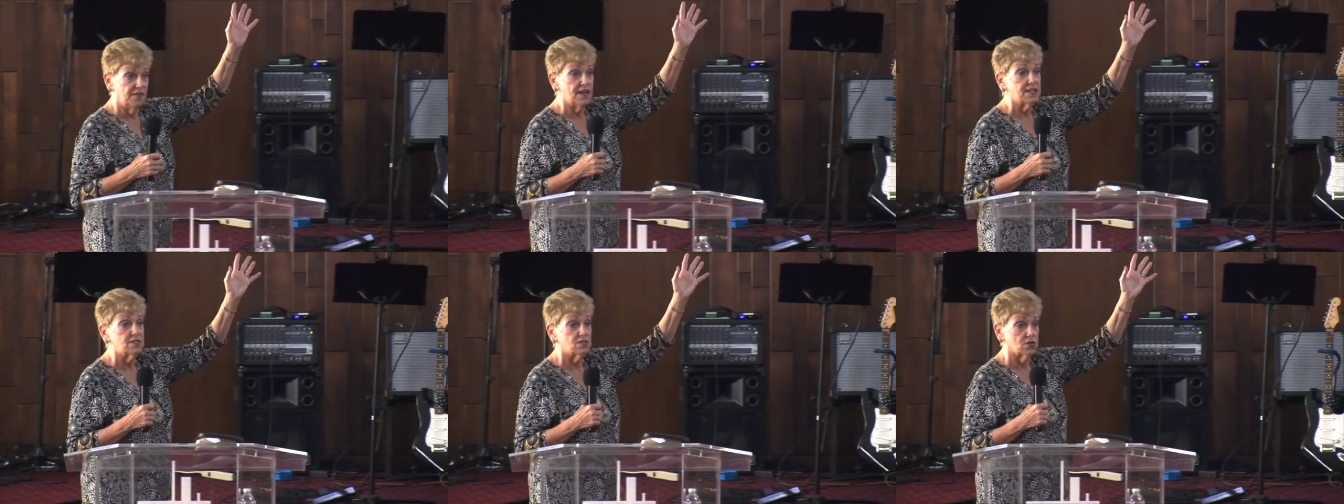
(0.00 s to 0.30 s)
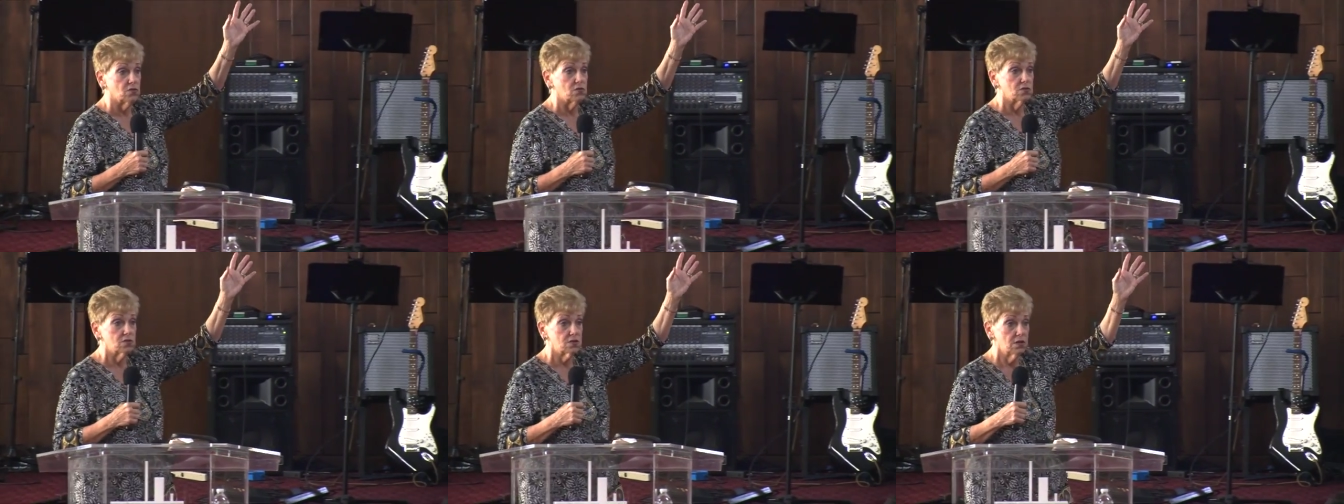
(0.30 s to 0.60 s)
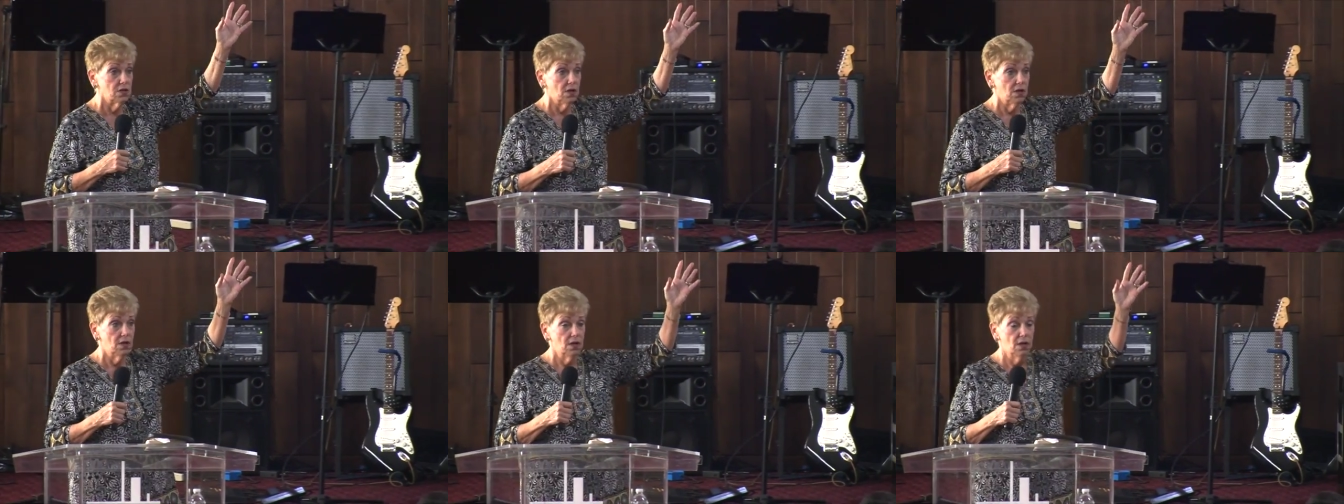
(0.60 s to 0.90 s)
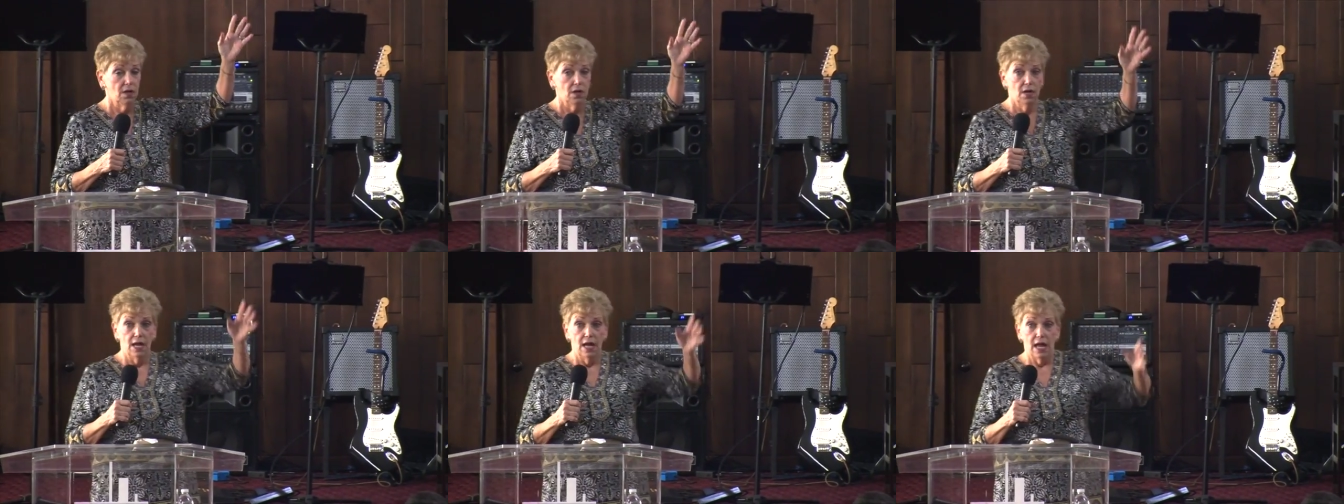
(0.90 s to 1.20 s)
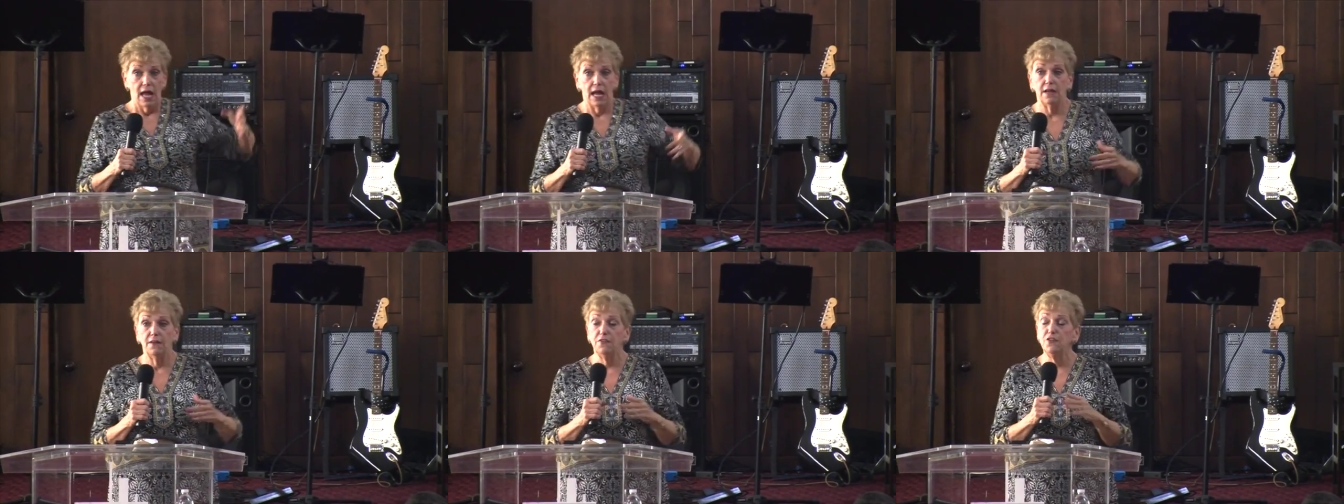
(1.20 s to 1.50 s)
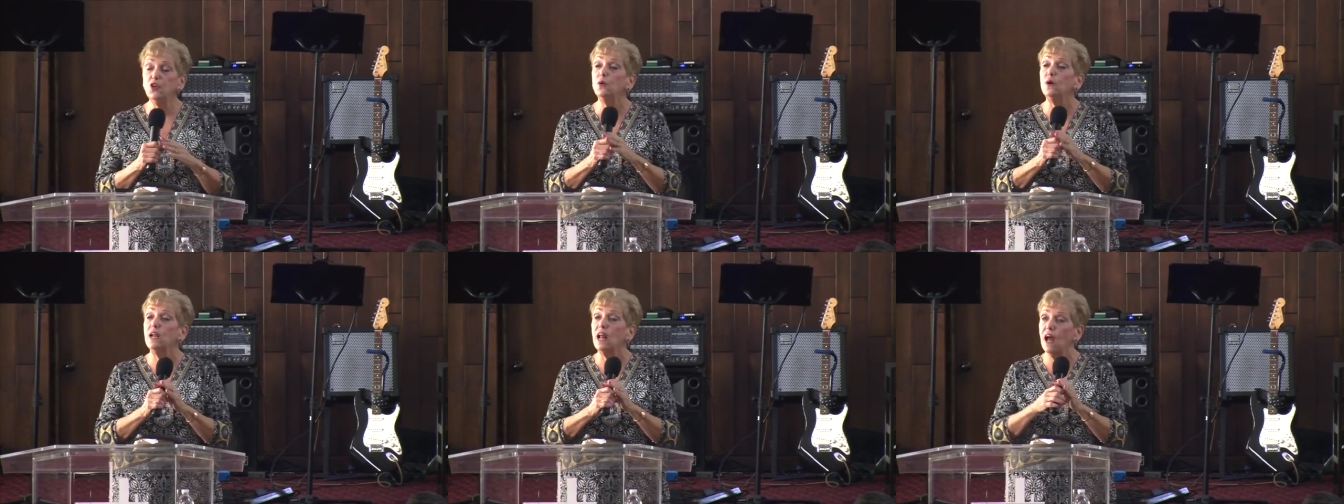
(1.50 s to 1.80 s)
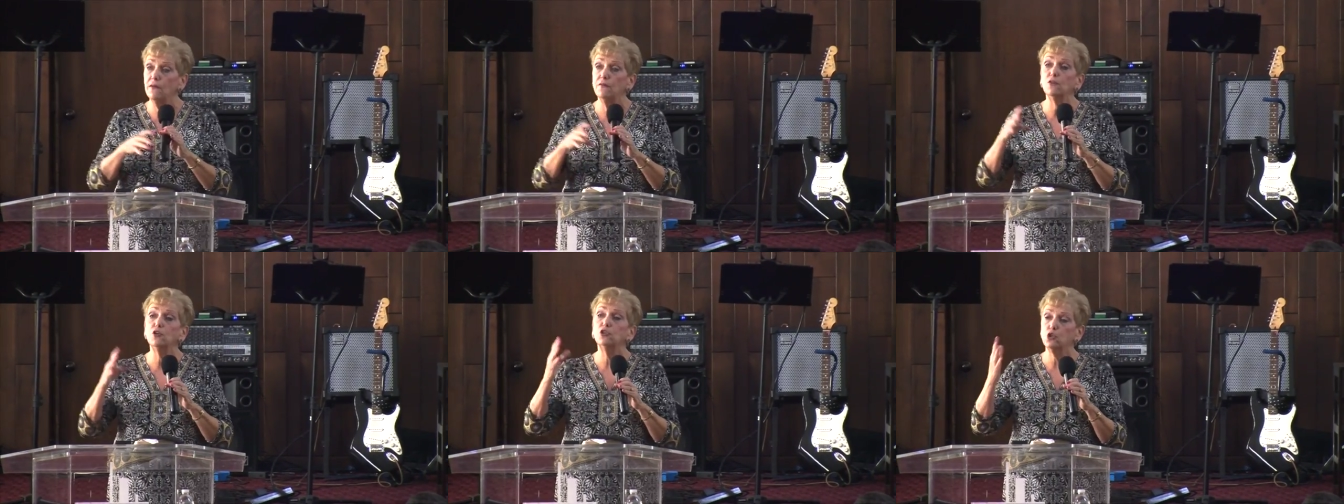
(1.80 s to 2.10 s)
vessels. And if you had
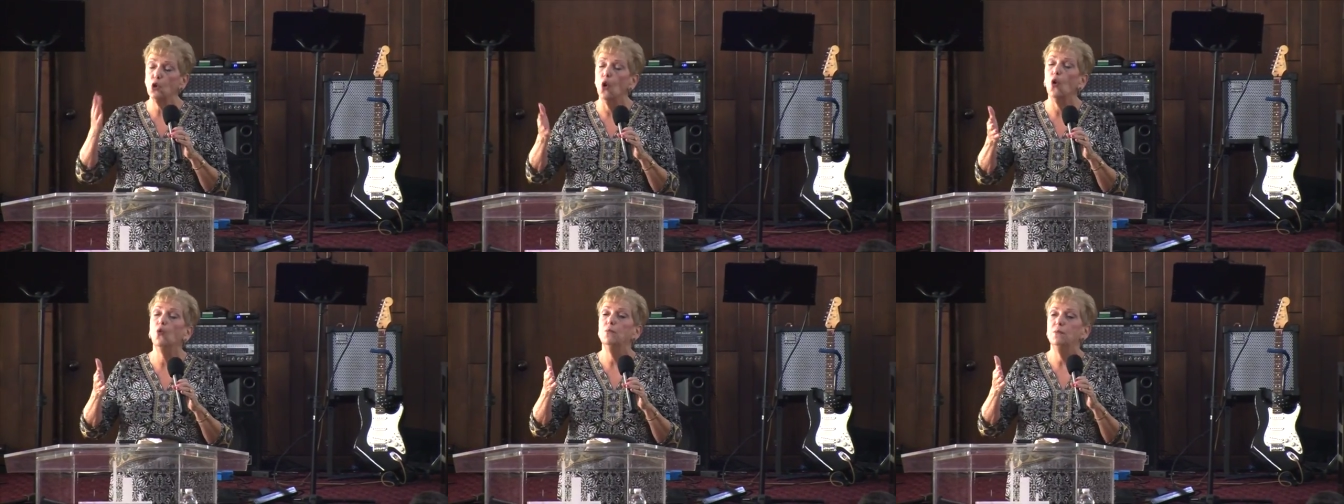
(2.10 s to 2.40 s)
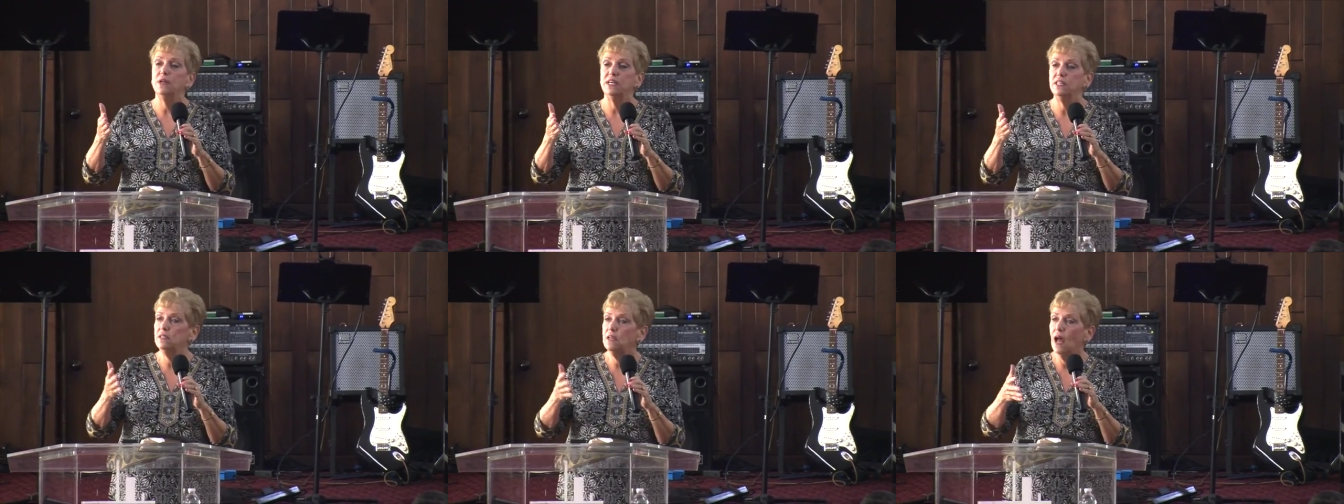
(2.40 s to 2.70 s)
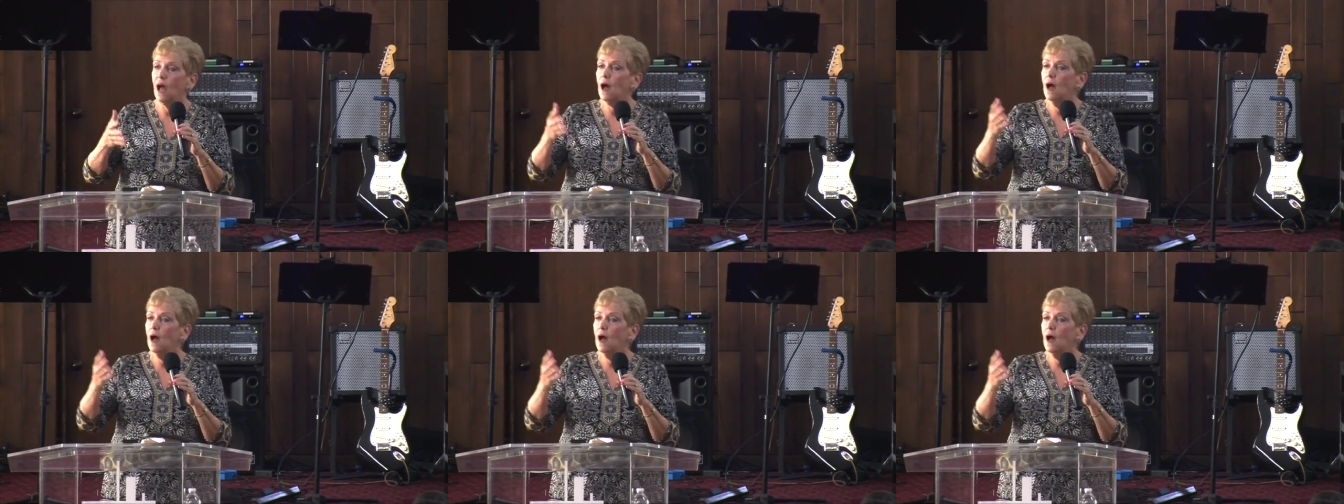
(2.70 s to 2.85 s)
ever told me,